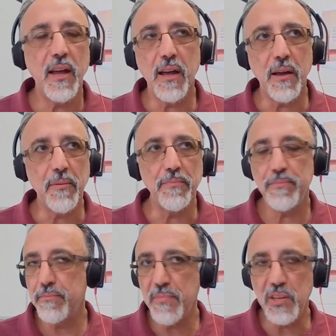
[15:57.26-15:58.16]

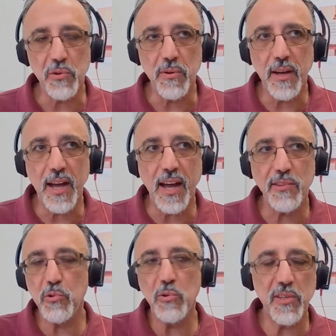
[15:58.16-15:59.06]
I
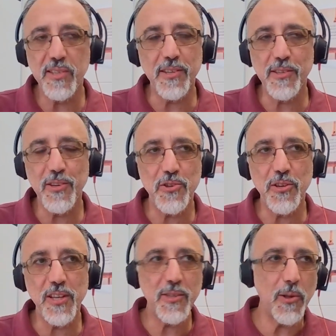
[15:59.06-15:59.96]
took this
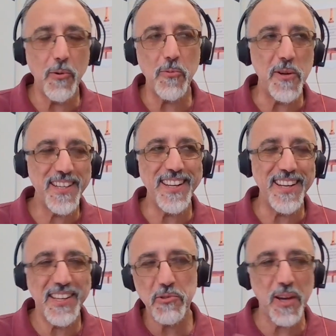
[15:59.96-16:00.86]
decision, it's not working, let's